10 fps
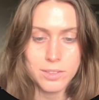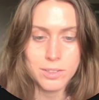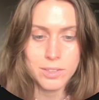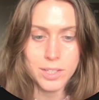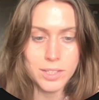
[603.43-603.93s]

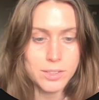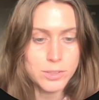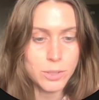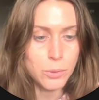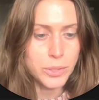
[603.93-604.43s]
Okay,
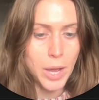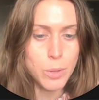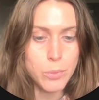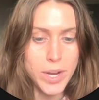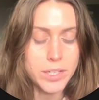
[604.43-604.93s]
so now it
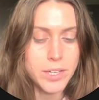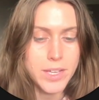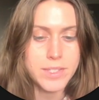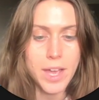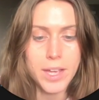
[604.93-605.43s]

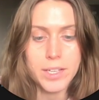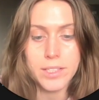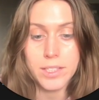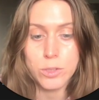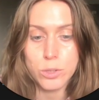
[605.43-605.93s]
recognized that it
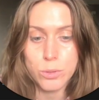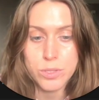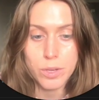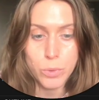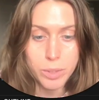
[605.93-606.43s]
needed to use
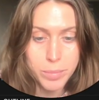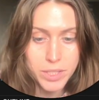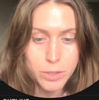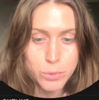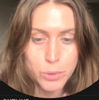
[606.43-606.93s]
the
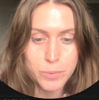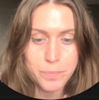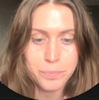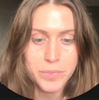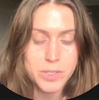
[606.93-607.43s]
Wikipedia tool.
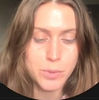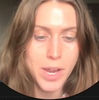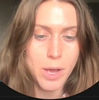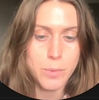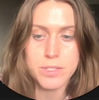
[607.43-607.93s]
So
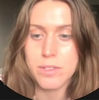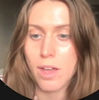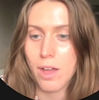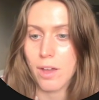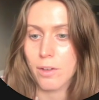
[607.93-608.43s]
now it's
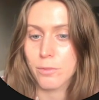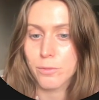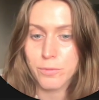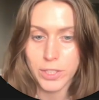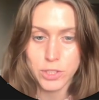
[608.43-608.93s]

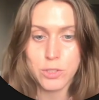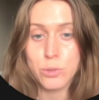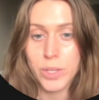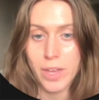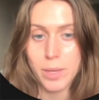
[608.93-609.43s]

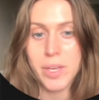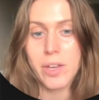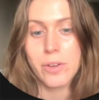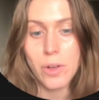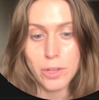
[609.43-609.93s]
doing that API
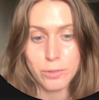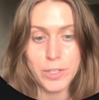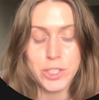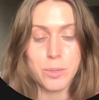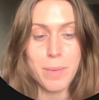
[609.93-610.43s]
call,
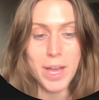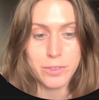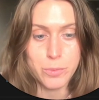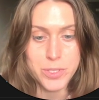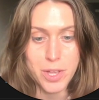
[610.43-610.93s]
fetching back the
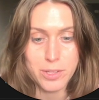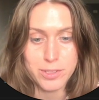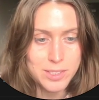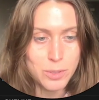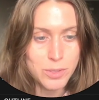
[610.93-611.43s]

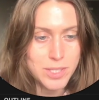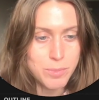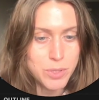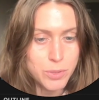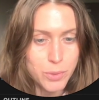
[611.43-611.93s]
results. So it seemed
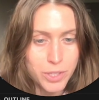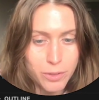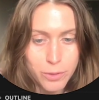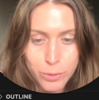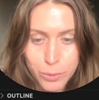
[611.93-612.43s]
to do
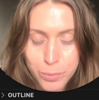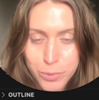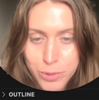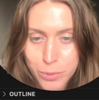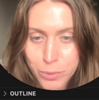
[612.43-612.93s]
another loop
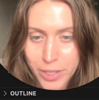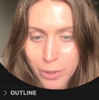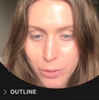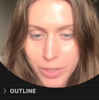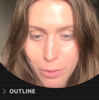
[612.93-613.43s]
to
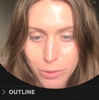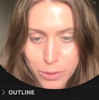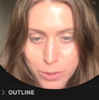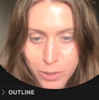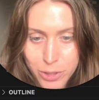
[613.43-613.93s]
narrow down the
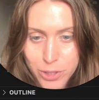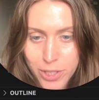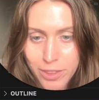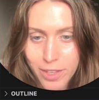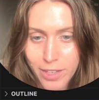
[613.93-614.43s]
search.
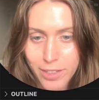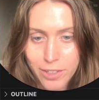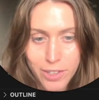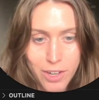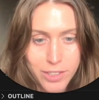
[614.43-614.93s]
And then here
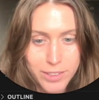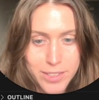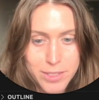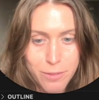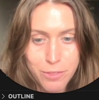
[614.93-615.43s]
I got a
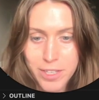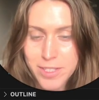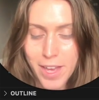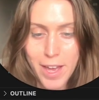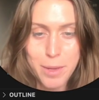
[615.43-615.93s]
list of things
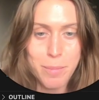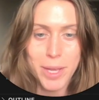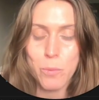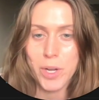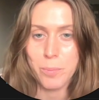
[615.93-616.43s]
that I might
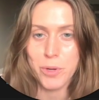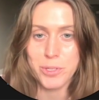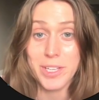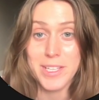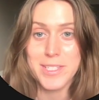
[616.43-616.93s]
want to
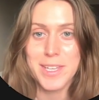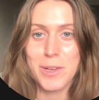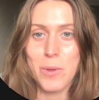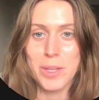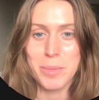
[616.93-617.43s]
prioritize seeing
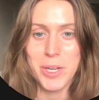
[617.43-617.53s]
while I'm here.